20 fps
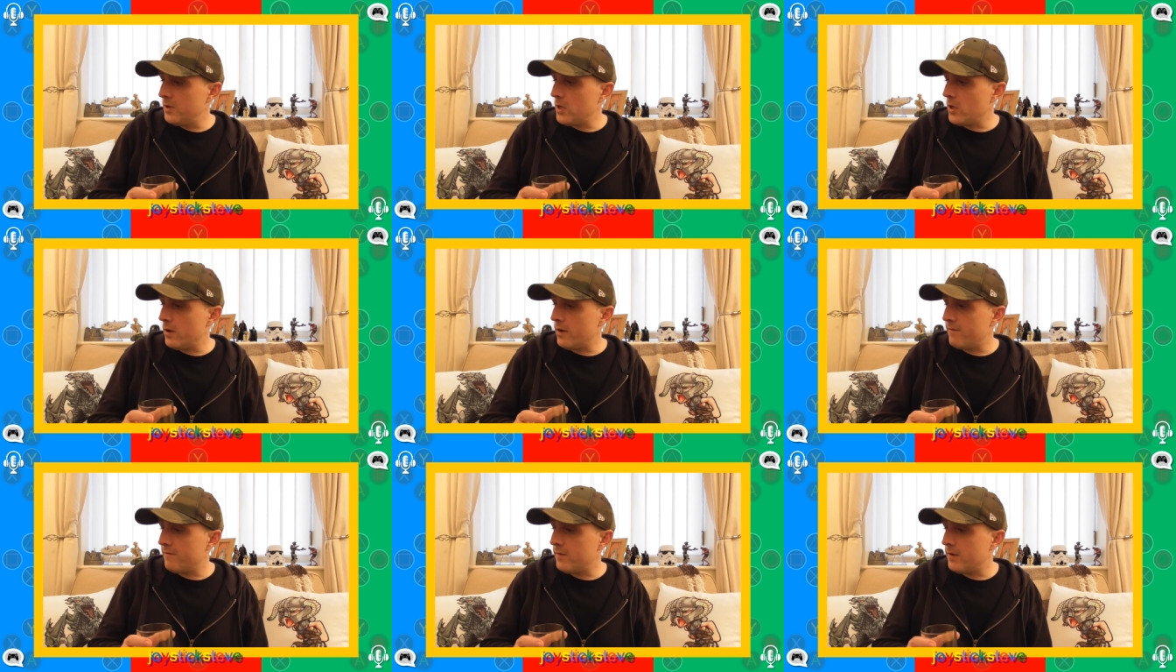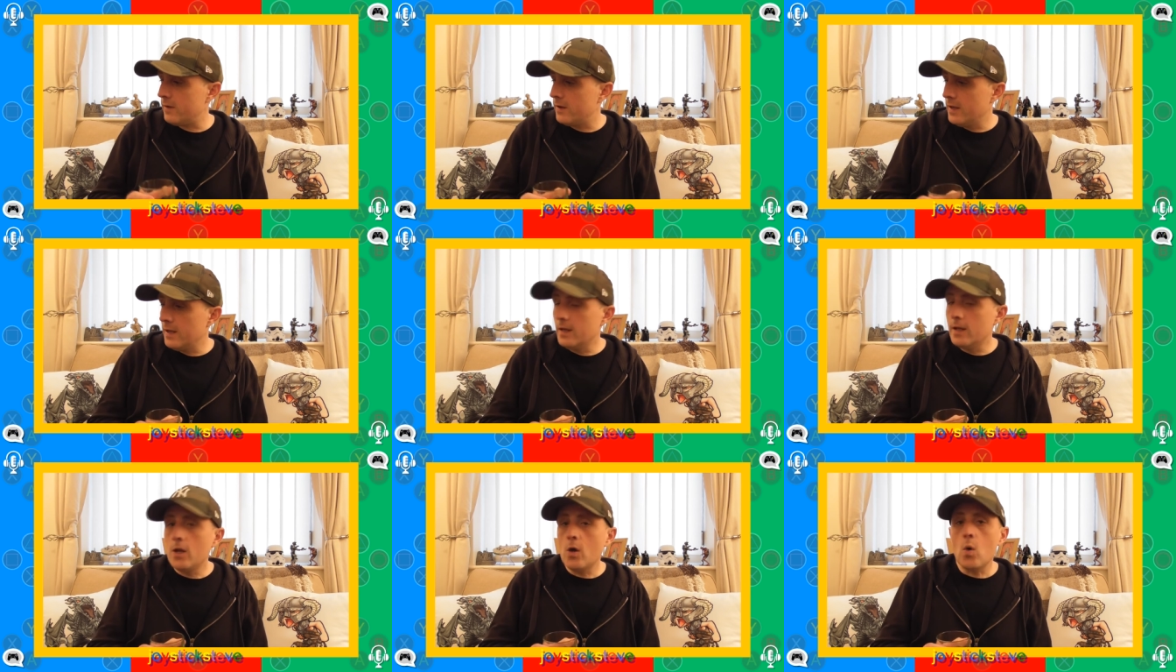We'll be going
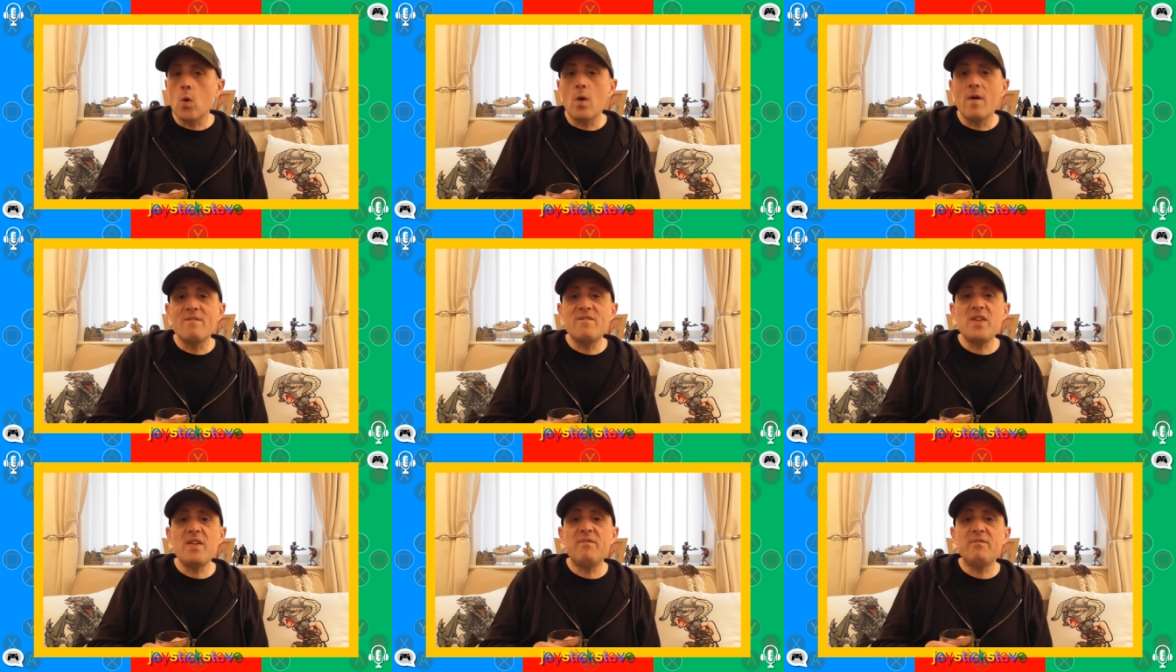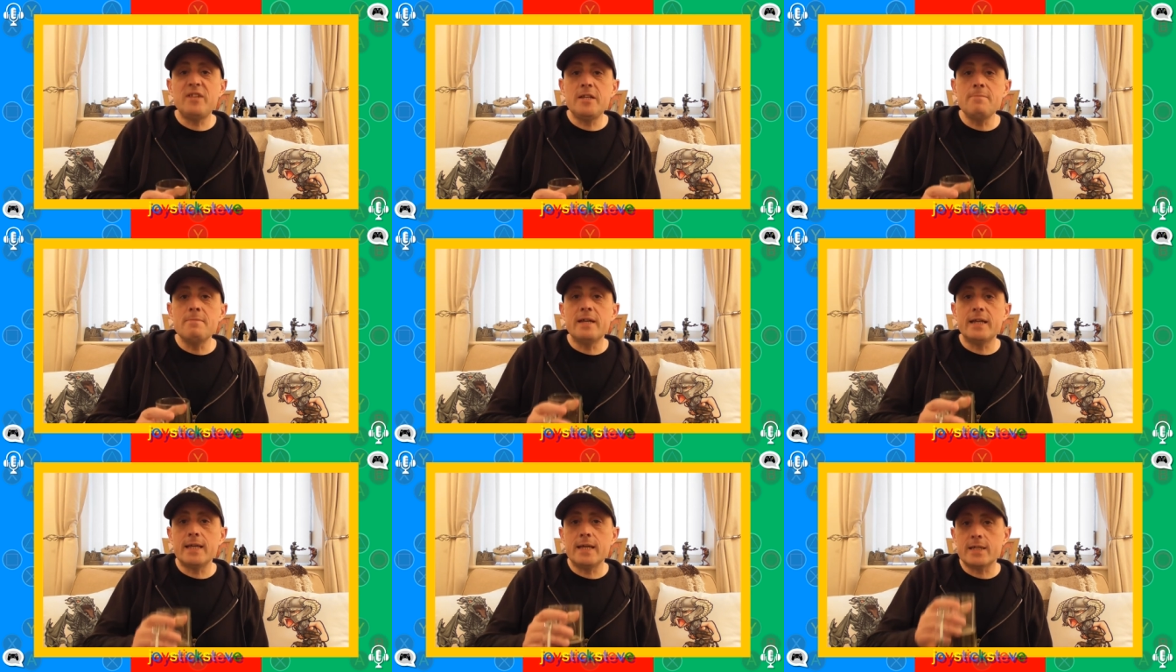for
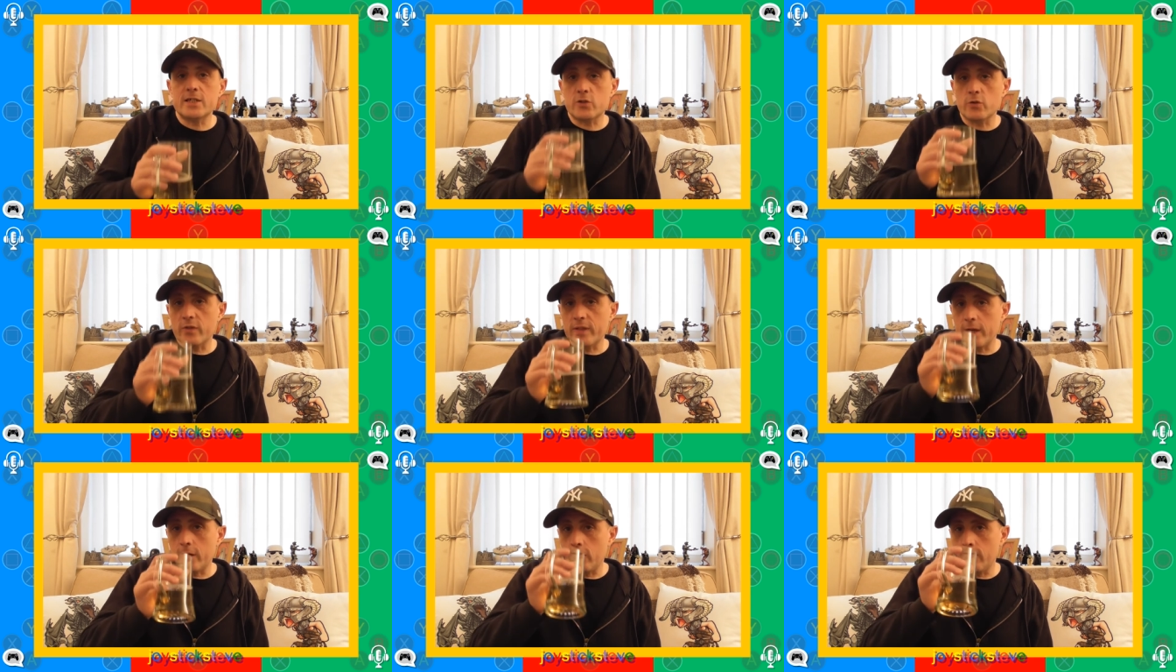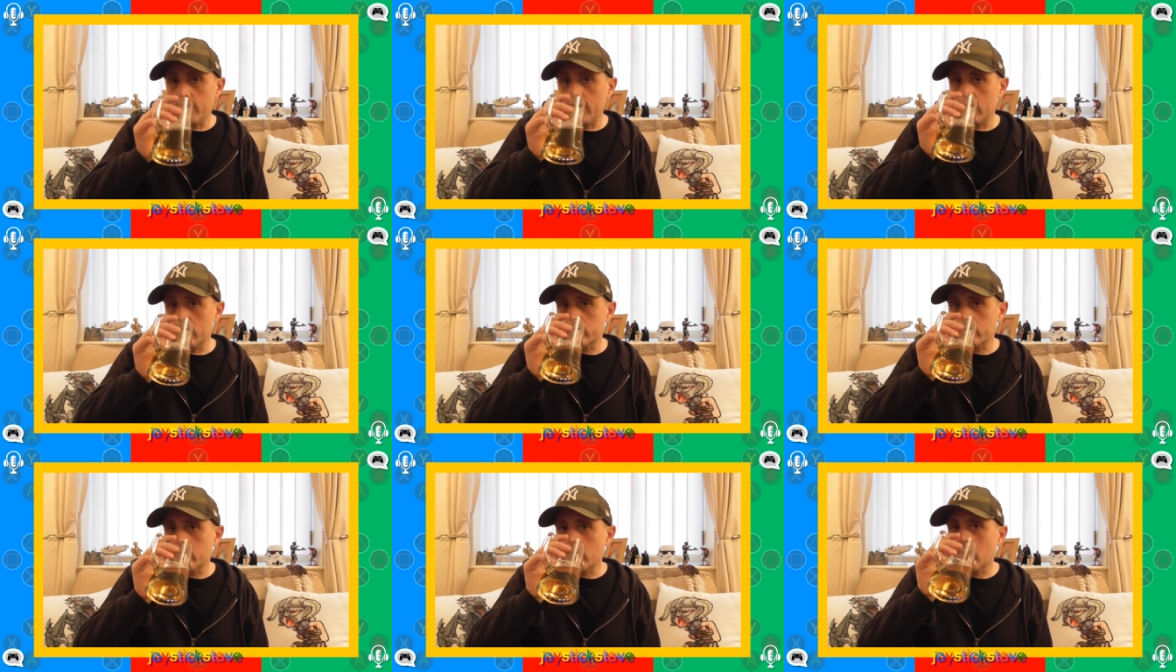50 minutes or
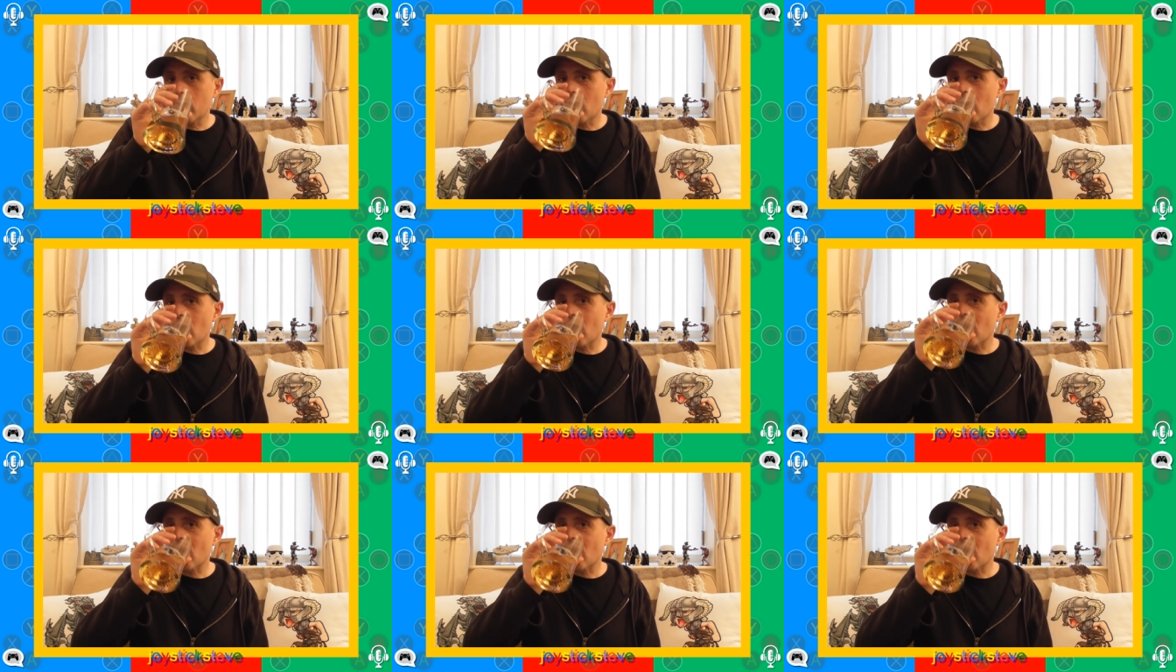thereabouts.